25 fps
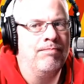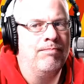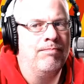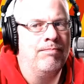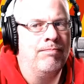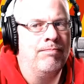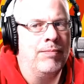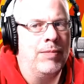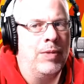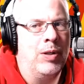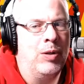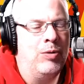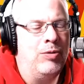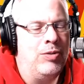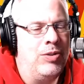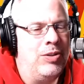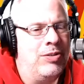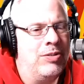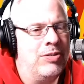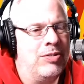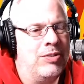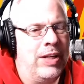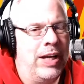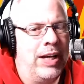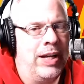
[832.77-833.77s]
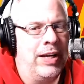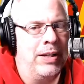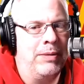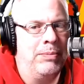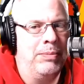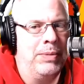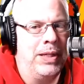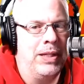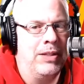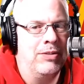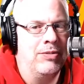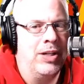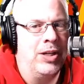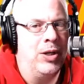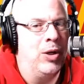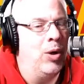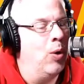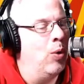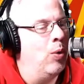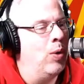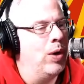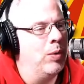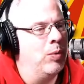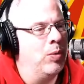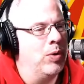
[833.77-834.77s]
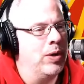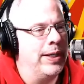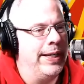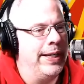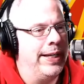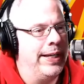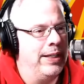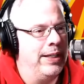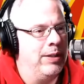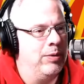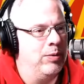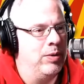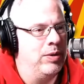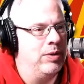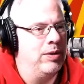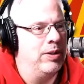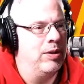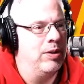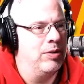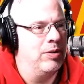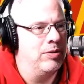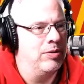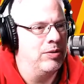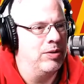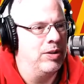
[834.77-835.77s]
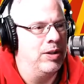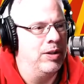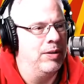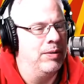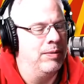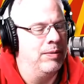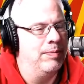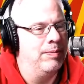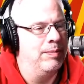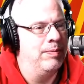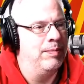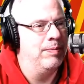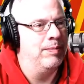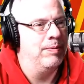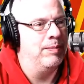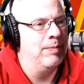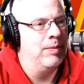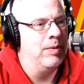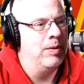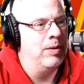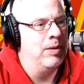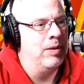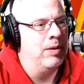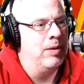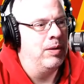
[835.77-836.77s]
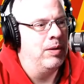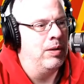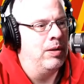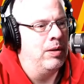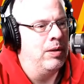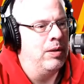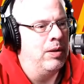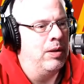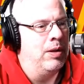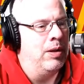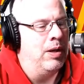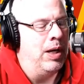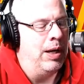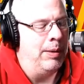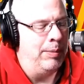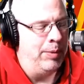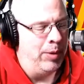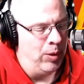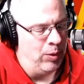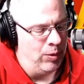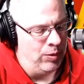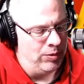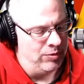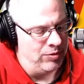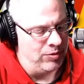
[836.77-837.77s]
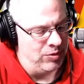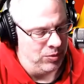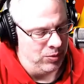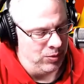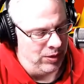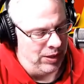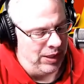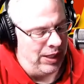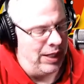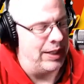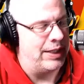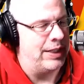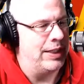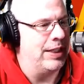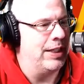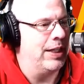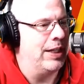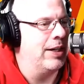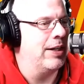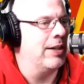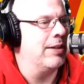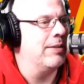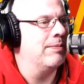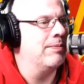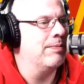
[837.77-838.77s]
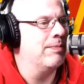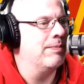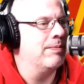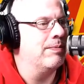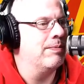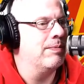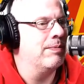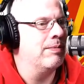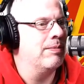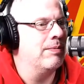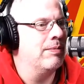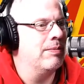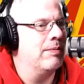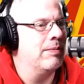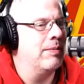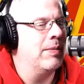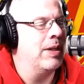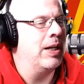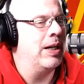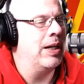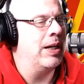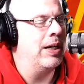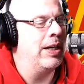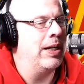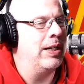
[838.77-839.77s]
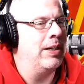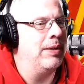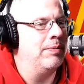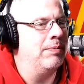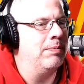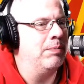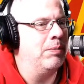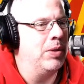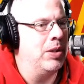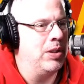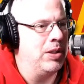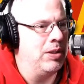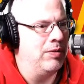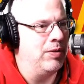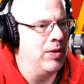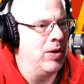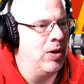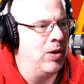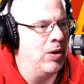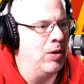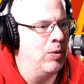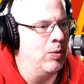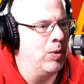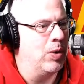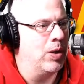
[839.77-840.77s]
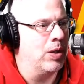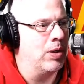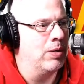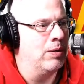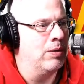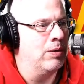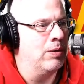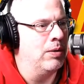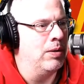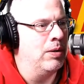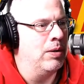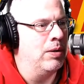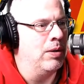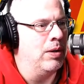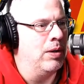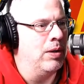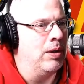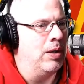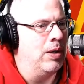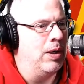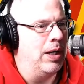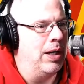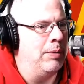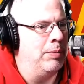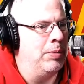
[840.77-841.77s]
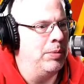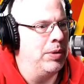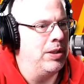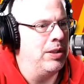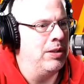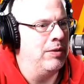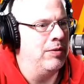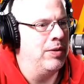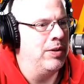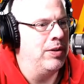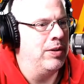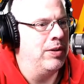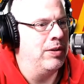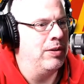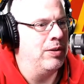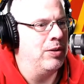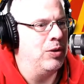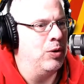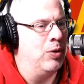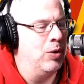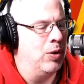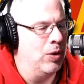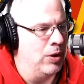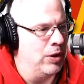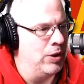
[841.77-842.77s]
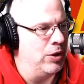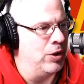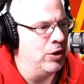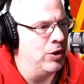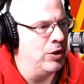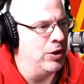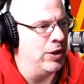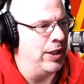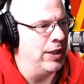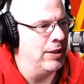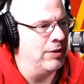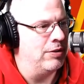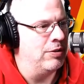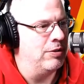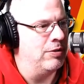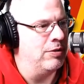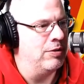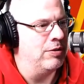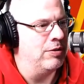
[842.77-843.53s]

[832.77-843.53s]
I was ecstatic because I know what we're getting with Darryl Sutter. I'm an old school hockey guy. I believe in hard work. I believe in you earn your chances.